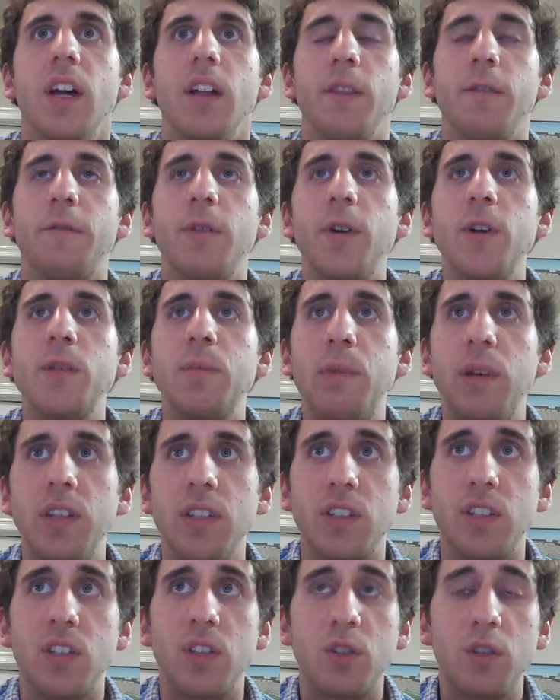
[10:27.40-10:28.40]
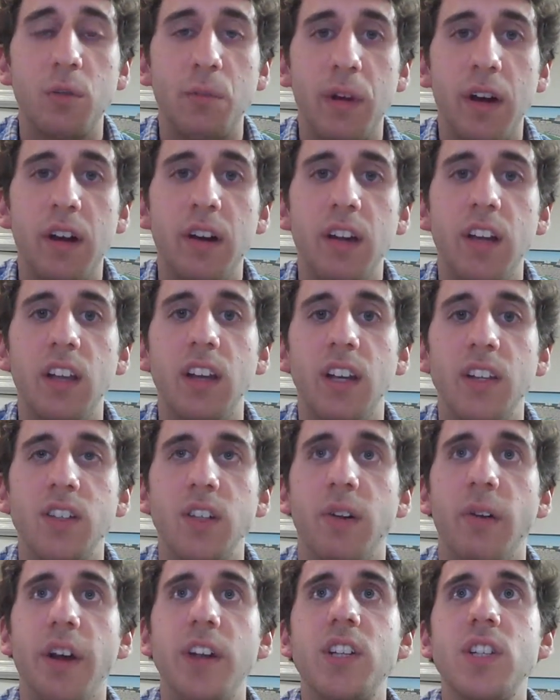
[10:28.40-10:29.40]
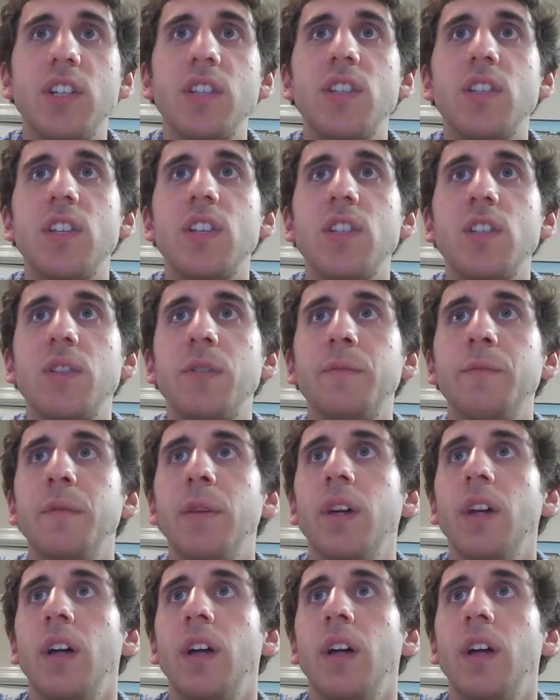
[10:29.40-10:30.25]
The first being the Central American Integration System.